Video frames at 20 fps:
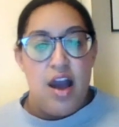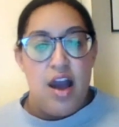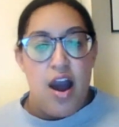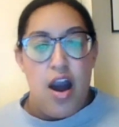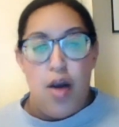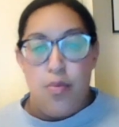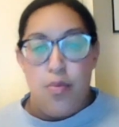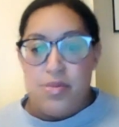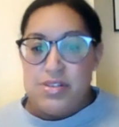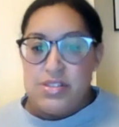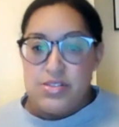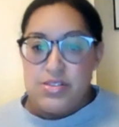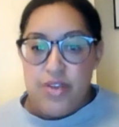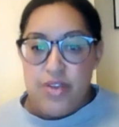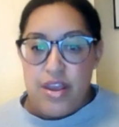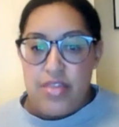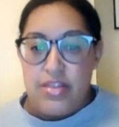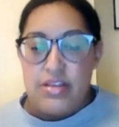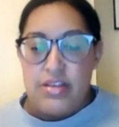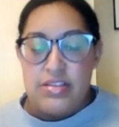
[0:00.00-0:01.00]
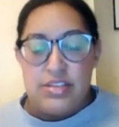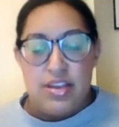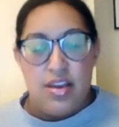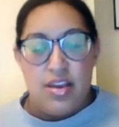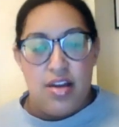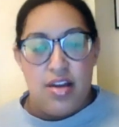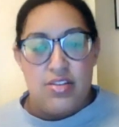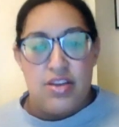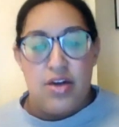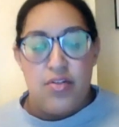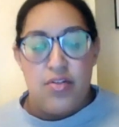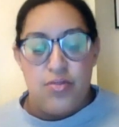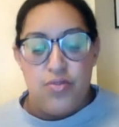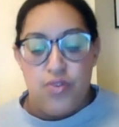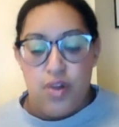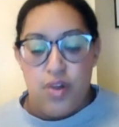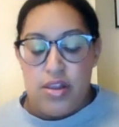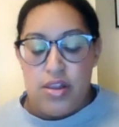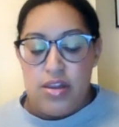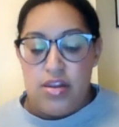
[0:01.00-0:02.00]
our misery and they seek our
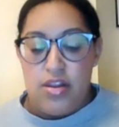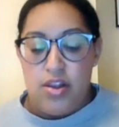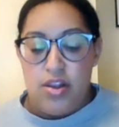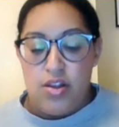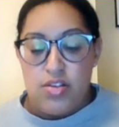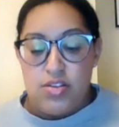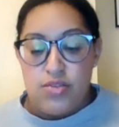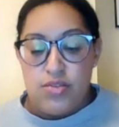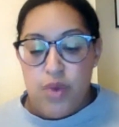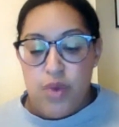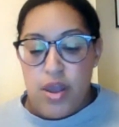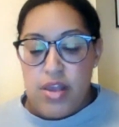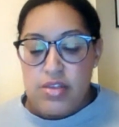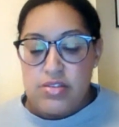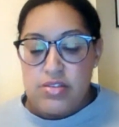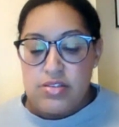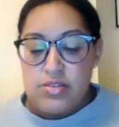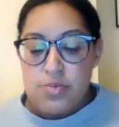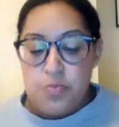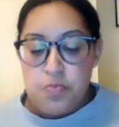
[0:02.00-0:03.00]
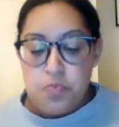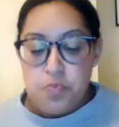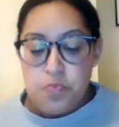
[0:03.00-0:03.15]
downfall in a lot of ways.